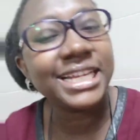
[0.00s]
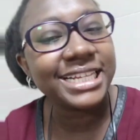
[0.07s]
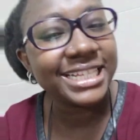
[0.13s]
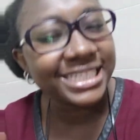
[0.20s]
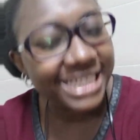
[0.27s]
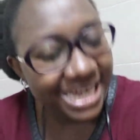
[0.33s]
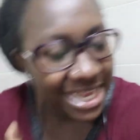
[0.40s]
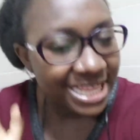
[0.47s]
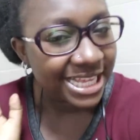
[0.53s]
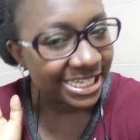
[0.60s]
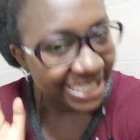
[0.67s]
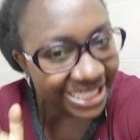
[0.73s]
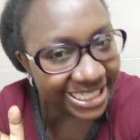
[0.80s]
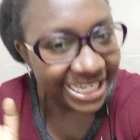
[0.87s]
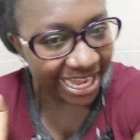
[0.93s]
they decided they
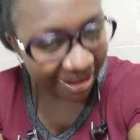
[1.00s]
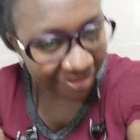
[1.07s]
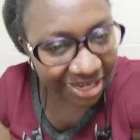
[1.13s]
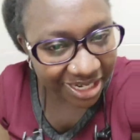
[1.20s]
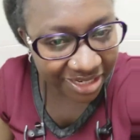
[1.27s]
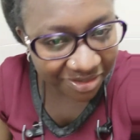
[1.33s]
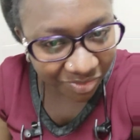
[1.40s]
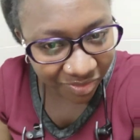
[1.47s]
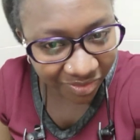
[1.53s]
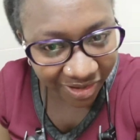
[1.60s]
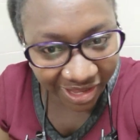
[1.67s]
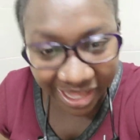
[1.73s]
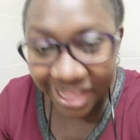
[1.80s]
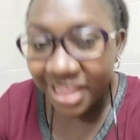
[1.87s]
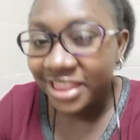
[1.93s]
didn't love you anymore,
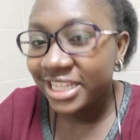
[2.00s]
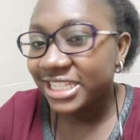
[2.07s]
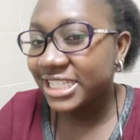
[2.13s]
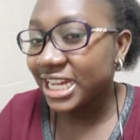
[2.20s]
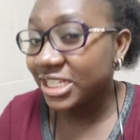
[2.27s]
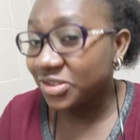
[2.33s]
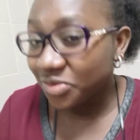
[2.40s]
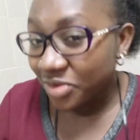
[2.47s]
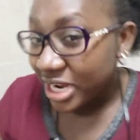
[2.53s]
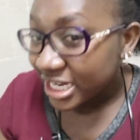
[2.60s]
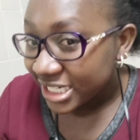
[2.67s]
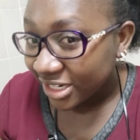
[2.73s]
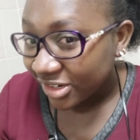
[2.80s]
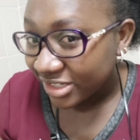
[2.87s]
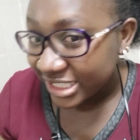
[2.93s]
they just
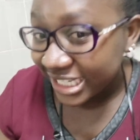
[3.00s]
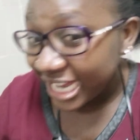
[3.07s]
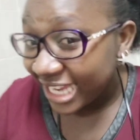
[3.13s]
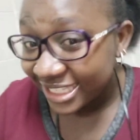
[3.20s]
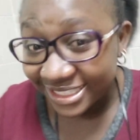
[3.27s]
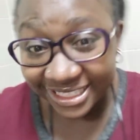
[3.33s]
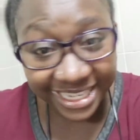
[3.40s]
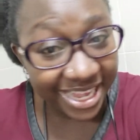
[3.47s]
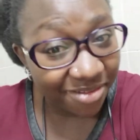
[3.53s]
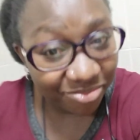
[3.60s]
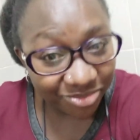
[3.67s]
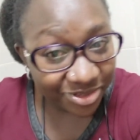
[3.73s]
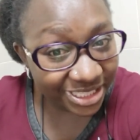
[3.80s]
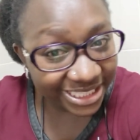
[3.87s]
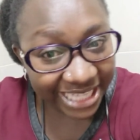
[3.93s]
went out and
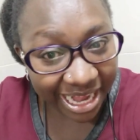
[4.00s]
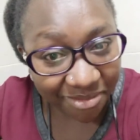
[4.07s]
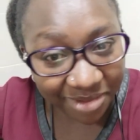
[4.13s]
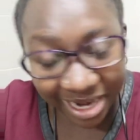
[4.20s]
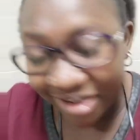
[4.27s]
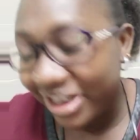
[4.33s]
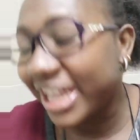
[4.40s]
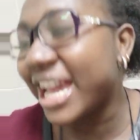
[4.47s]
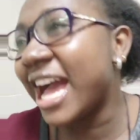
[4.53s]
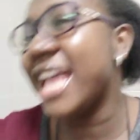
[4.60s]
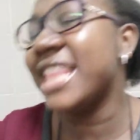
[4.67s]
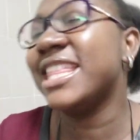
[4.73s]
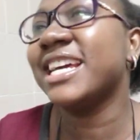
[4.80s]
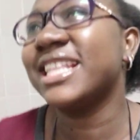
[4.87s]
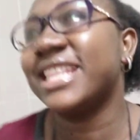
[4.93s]
slept with someone. Okay,
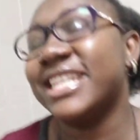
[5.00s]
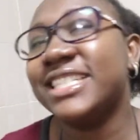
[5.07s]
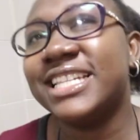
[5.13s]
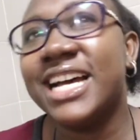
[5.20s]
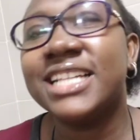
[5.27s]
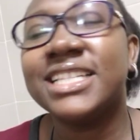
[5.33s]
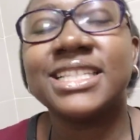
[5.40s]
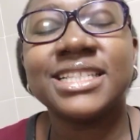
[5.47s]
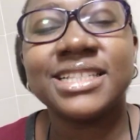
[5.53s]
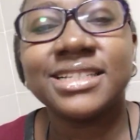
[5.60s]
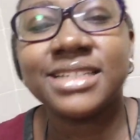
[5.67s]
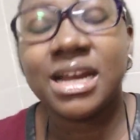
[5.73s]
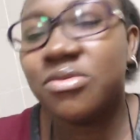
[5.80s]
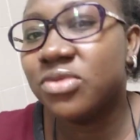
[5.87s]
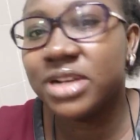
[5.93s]
I think they just
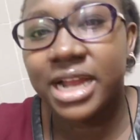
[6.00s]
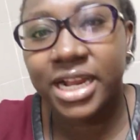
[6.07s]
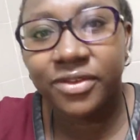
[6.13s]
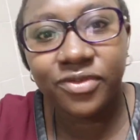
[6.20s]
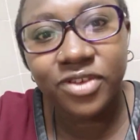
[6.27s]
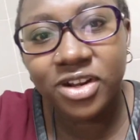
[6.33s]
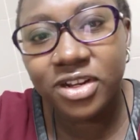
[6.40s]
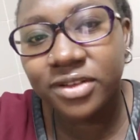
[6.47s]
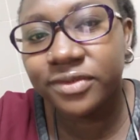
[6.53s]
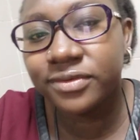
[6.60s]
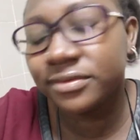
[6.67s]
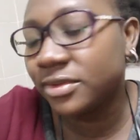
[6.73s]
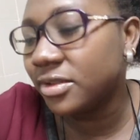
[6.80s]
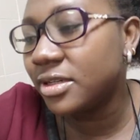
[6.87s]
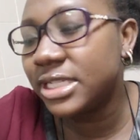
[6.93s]
stumbled and fall
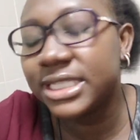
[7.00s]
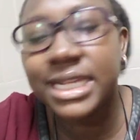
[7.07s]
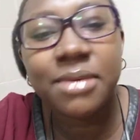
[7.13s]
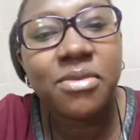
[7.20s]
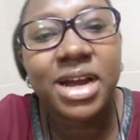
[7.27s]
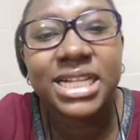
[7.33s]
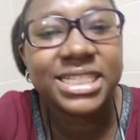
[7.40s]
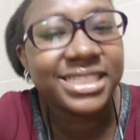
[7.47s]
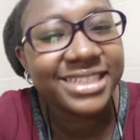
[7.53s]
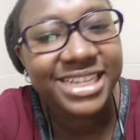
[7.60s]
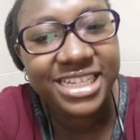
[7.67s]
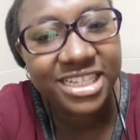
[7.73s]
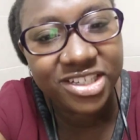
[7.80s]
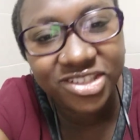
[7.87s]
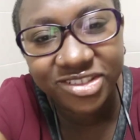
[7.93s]
on someone's
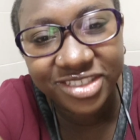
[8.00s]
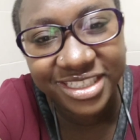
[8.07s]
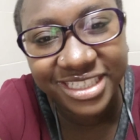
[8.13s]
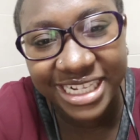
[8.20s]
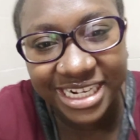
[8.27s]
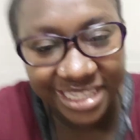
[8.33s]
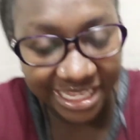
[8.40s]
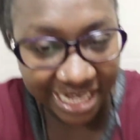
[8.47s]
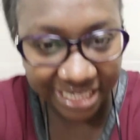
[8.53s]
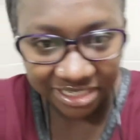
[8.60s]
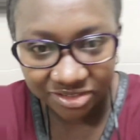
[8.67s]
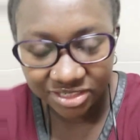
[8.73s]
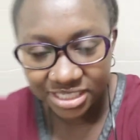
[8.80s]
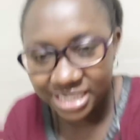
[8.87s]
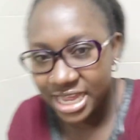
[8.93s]
genitals, and then
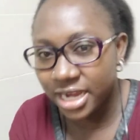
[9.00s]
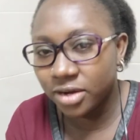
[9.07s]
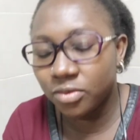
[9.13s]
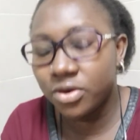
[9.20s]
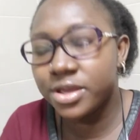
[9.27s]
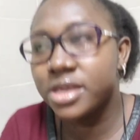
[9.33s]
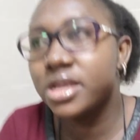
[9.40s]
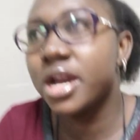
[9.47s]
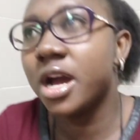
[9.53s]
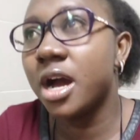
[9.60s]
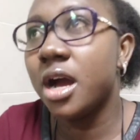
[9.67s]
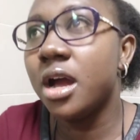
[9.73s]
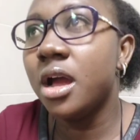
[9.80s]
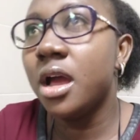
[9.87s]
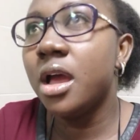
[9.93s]
it was like, oh yeah.
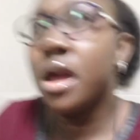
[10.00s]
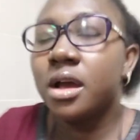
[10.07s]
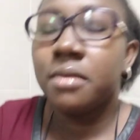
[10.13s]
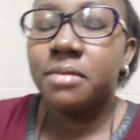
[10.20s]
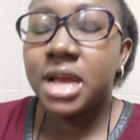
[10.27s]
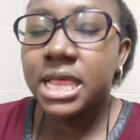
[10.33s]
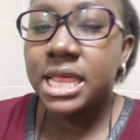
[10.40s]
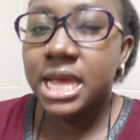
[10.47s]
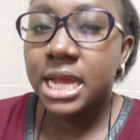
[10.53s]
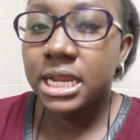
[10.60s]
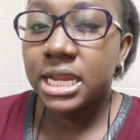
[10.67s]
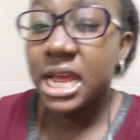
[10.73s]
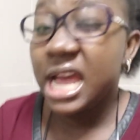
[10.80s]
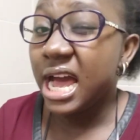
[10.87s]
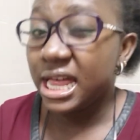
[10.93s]
But
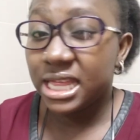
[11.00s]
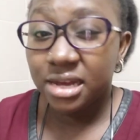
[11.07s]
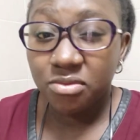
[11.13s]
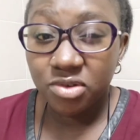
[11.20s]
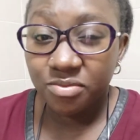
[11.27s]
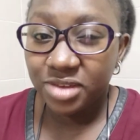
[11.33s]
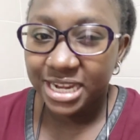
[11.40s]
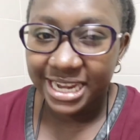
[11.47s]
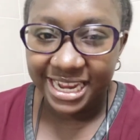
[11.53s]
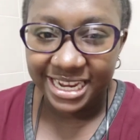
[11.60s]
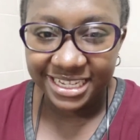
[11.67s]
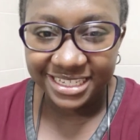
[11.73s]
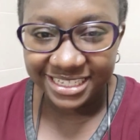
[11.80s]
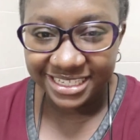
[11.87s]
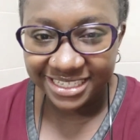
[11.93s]
then, at that moment, I
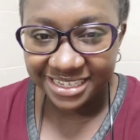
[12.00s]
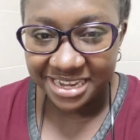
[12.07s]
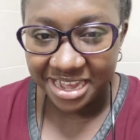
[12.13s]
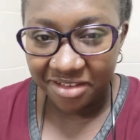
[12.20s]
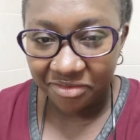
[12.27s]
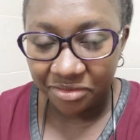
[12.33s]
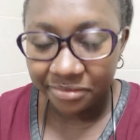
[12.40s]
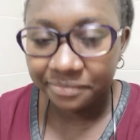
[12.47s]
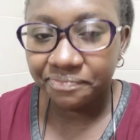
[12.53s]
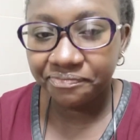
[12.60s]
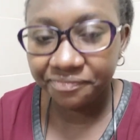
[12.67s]
didn't love you.